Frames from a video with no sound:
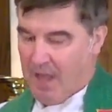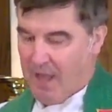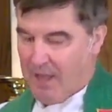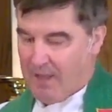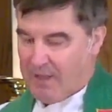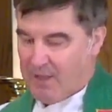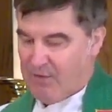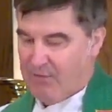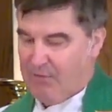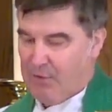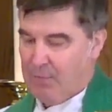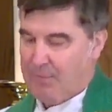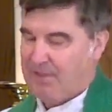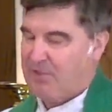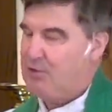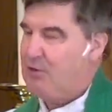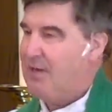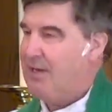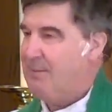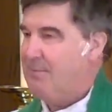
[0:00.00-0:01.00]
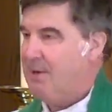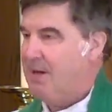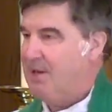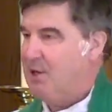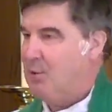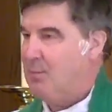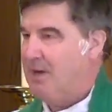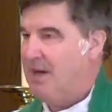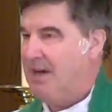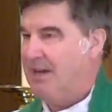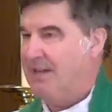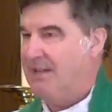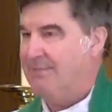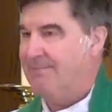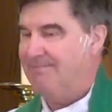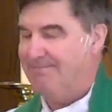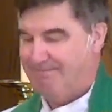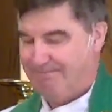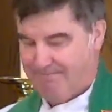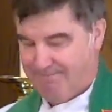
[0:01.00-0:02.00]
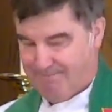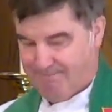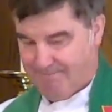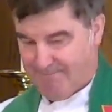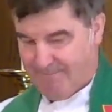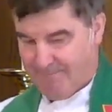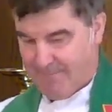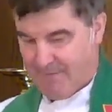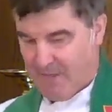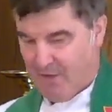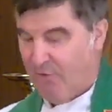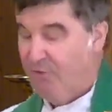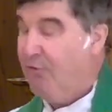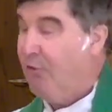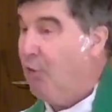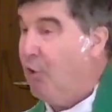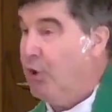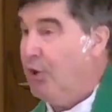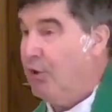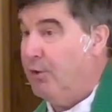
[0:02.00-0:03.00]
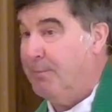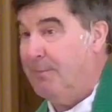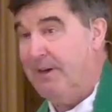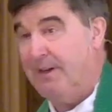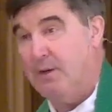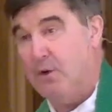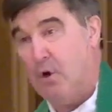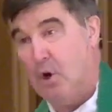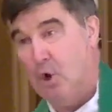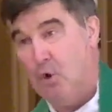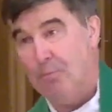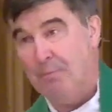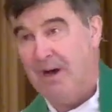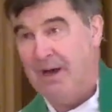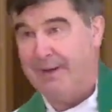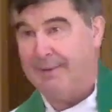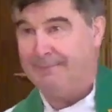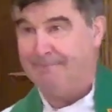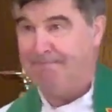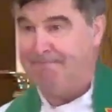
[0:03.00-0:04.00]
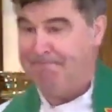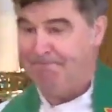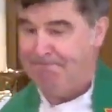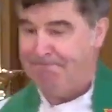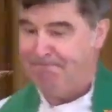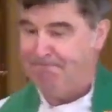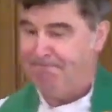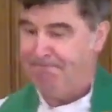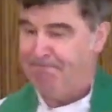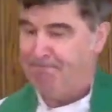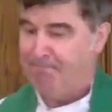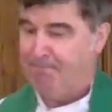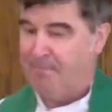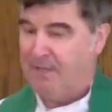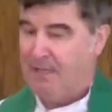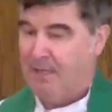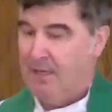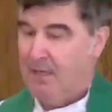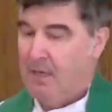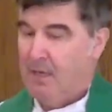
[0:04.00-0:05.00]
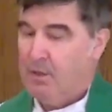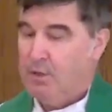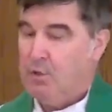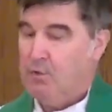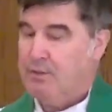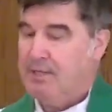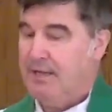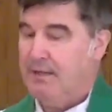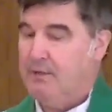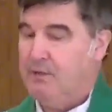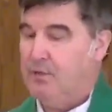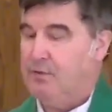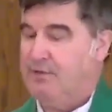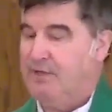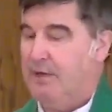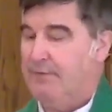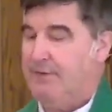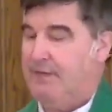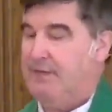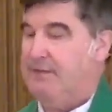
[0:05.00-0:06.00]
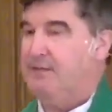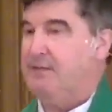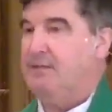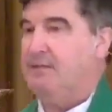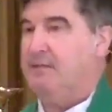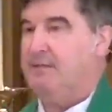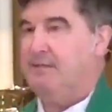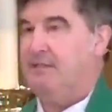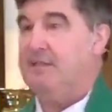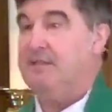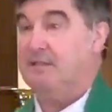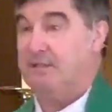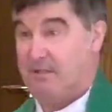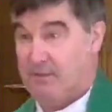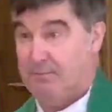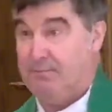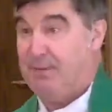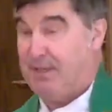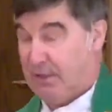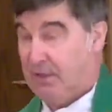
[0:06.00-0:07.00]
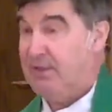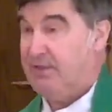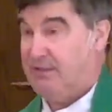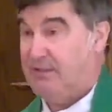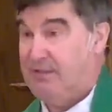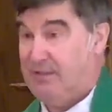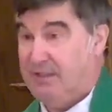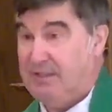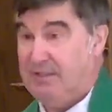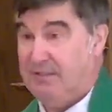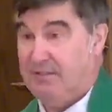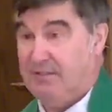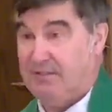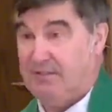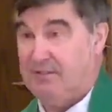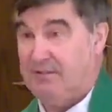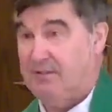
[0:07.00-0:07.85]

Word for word: You feel betrayed by your body, foiled by your own mind. You tell yourself it's a disease because it is.